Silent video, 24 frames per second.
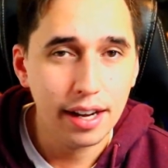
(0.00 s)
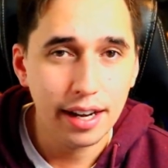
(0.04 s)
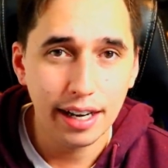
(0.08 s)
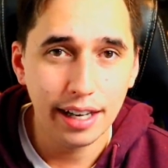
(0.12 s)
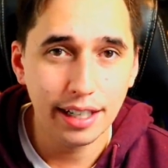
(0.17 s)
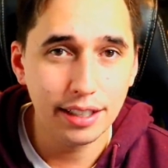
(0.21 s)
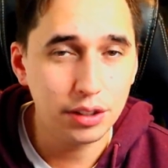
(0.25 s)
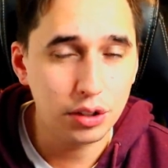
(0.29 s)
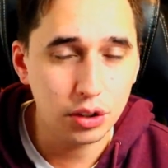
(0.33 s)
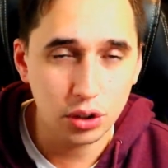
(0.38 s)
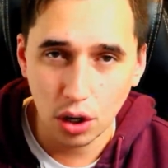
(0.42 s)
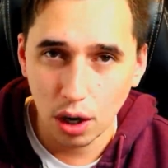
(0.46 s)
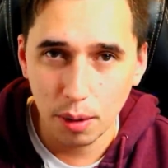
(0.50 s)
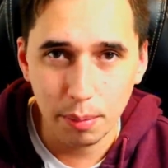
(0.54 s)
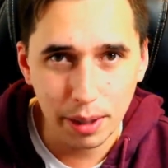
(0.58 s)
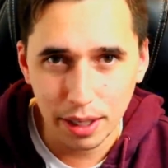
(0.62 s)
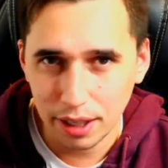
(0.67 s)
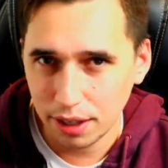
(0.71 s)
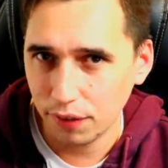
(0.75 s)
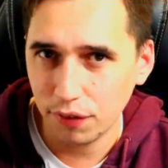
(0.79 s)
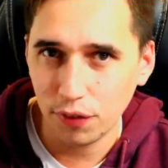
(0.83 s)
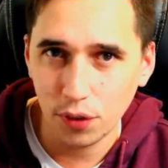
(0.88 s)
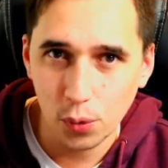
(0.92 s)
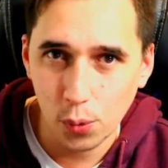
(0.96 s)
in so many
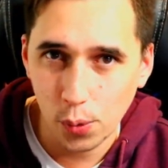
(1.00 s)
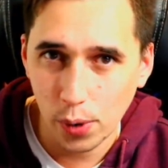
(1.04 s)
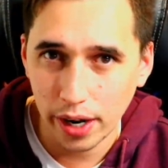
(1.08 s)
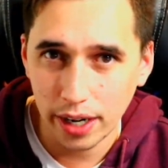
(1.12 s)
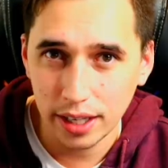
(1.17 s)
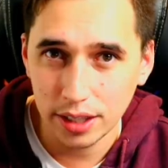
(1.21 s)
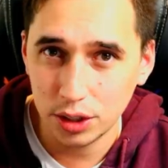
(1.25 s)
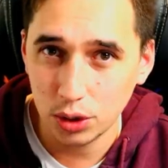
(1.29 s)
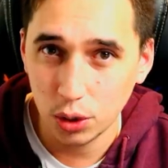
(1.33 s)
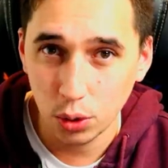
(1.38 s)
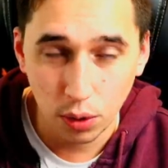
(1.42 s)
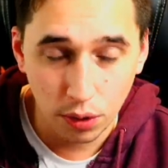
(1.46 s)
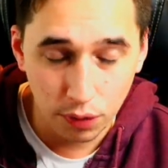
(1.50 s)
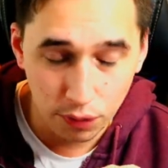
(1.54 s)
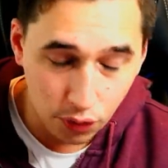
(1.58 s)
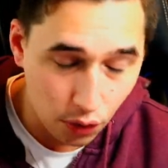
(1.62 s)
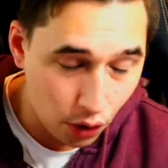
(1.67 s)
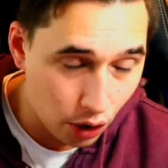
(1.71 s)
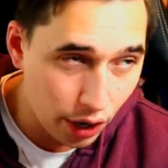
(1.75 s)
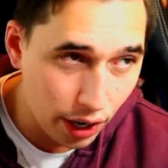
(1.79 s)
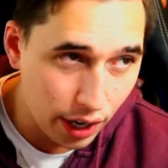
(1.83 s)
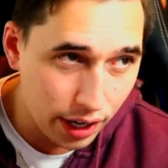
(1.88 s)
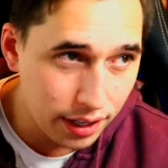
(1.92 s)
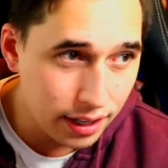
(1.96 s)
different ways to
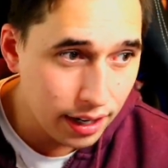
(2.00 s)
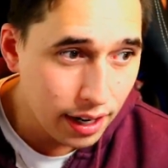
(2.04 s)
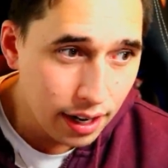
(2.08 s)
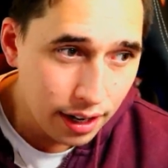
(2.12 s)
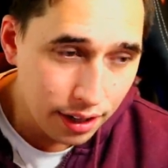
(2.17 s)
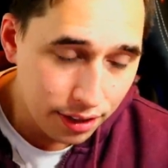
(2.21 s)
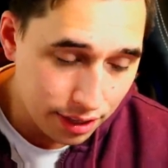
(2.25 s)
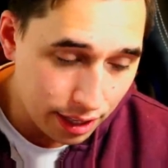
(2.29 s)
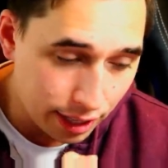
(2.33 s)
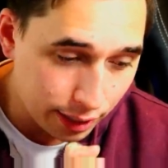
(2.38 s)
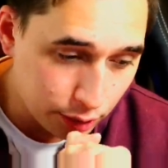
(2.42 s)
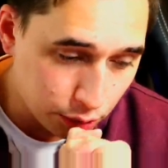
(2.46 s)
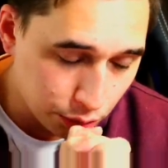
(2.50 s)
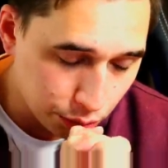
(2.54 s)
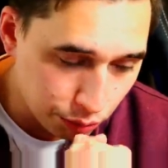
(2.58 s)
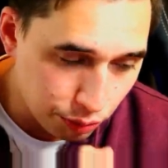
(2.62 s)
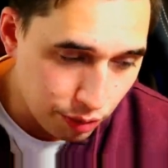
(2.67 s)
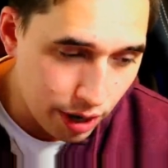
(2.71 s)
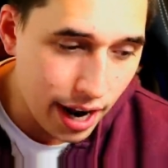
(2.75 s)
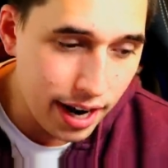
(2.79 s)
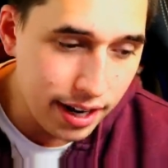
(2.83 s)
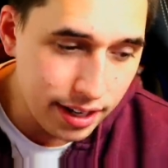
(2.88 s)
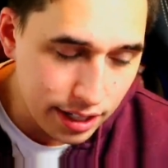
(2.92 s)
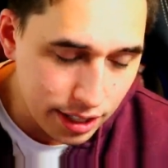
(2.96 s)
avoid that
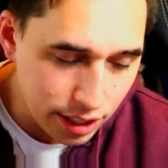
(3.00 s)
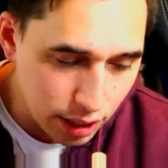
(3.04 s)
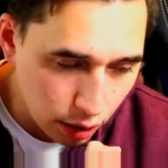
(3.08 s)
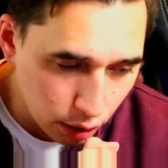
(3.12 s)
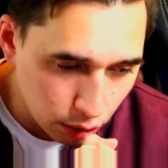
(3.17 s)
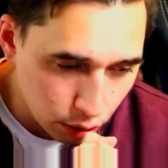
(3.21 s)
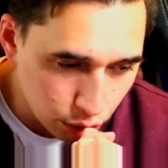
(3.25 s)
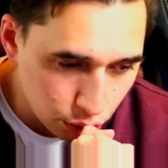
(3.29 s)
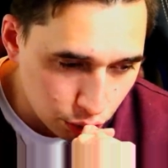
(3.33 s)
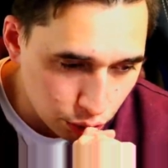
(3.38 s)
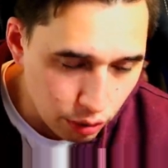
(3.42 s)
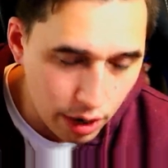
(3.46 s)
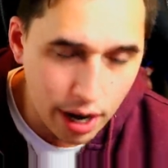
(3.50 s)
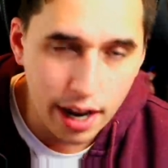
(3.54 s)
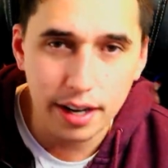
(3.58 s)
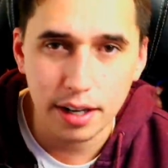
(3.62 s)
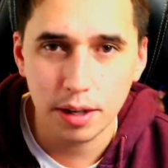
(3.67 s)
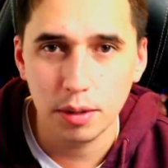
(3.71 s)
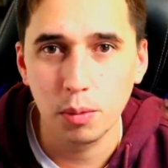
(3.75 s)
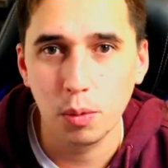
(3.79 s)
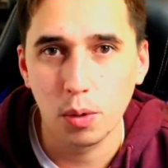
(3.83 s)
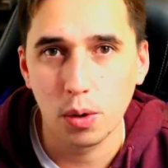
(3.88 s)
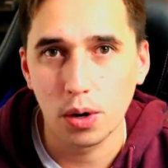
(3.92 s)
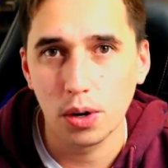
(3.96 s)

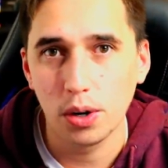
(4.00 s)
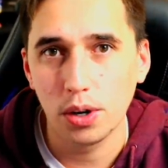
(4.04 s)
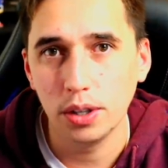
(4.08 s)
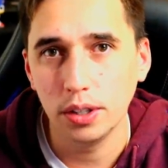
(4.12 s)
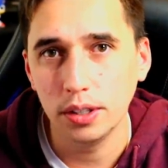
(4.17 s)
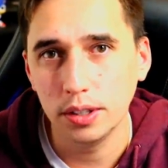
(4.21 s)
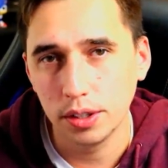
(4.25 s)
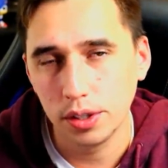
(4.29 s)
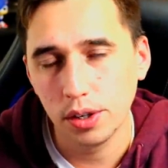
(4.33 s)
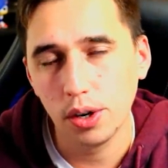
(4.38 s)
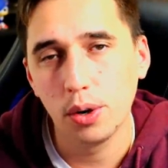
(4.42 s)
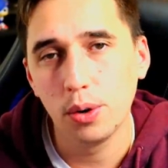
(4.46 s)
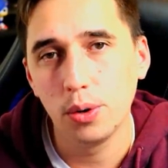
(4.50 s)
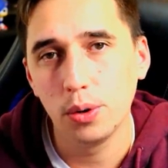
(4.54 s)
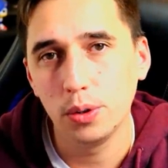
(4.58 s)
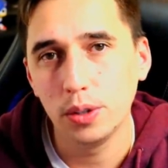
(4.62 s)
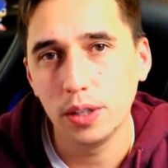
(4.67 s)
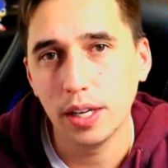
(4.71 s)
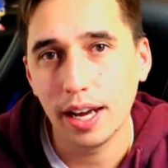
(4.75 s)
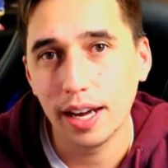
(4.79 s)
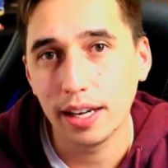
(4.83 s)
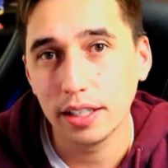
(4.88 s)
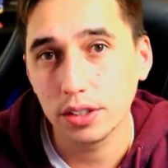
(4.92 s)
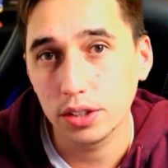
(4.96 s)
dreaded word
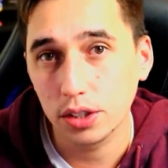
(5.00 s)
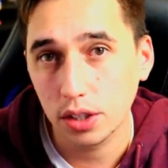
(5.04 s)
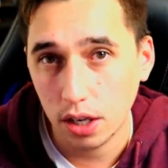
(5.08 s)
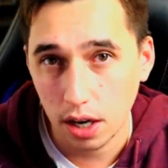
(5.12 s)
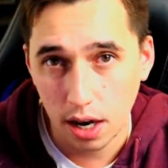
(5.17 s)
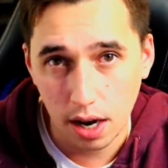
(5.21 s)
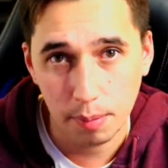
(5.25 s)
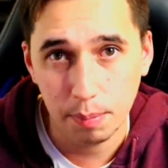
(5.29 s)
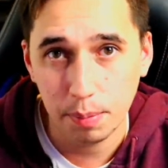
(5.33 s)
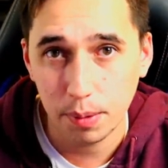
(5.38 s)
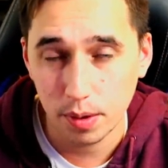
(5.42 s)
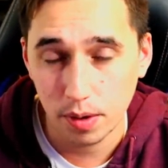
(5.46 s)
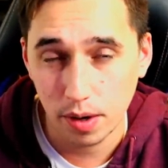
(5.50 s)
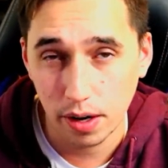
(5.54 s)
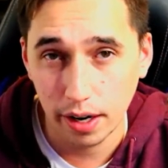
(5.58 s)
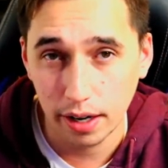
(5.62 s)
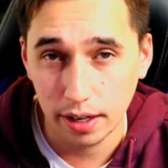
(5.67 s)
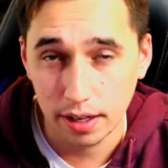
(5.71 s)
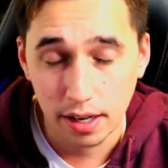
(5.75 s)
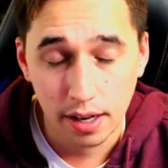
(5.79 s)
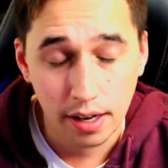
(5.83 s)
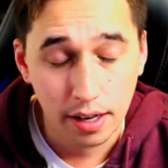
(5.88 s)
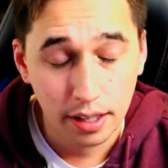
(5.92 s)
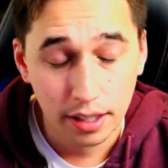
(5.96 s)
known as
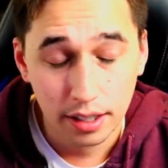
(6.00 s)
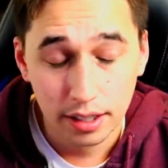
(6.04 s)
copyright.